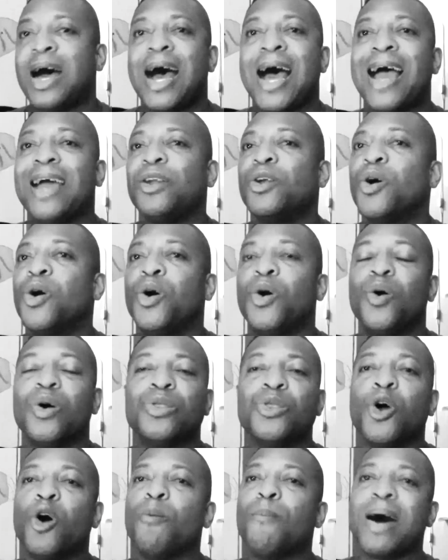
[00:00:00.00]
I don't owe
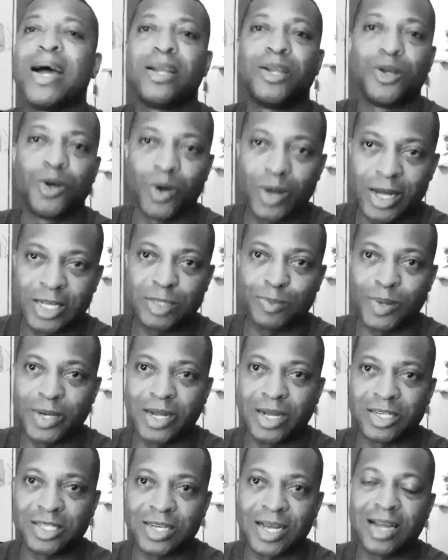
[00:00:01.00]
nobody no
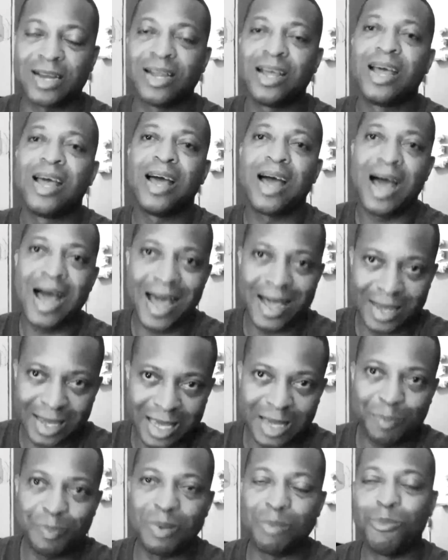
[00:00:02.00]
explanation. I
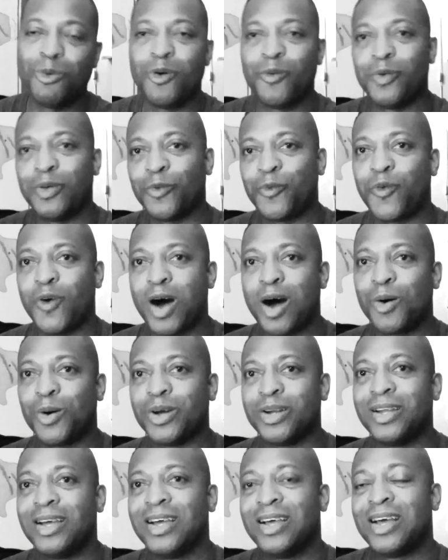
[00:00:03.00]
keep it moving
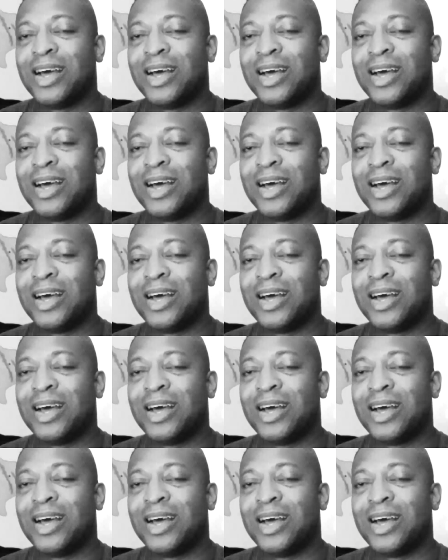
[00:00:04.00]
forward.